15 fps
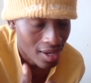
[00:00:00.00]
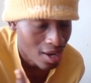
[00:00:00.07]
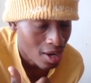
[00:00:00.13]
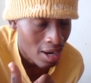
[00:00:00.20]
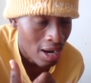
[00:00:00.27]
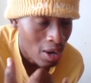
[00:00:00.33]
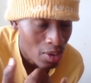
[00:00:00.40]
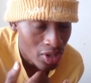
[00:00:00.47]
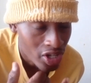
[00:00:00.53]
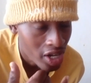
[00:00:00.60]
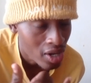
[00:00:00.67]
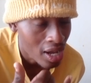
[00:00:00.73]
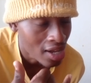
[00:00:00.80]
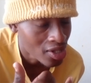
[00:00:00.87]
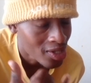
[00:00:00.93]
I'll
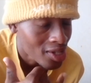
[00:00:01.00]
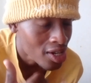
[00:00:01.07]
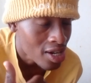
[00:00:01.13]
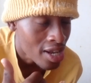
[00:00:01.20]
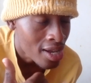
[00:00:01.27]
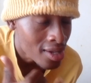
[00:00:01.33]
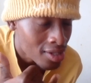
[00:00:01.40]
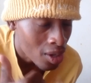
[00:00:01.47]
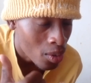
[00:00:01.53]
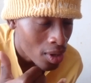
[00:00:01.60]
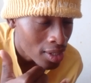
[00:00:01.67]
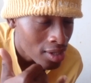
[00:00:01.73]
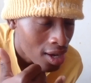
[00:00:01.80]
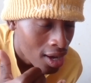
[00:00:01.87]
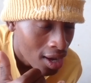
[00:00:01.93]
I'll see later
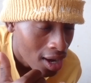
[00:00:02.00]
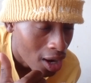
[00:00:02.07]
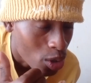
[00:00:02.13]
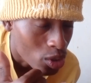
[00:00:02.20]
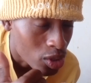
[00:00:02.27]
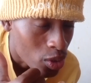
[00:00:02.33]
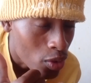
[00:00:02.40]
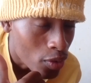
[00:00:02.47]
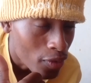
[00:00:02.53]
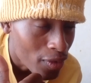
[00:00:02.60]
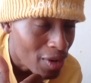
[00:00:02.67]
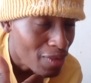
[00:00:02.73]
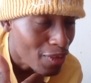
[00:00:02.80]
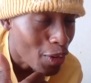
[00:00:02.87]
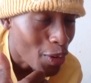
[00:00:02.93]
what I'll do
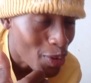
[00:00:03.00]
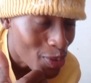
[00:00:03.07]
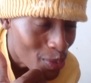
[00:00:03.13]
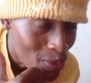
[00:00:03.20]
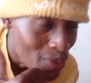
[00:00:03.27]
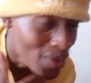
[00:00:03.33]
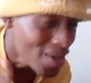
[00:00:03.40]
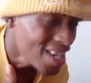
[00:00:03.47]
for you.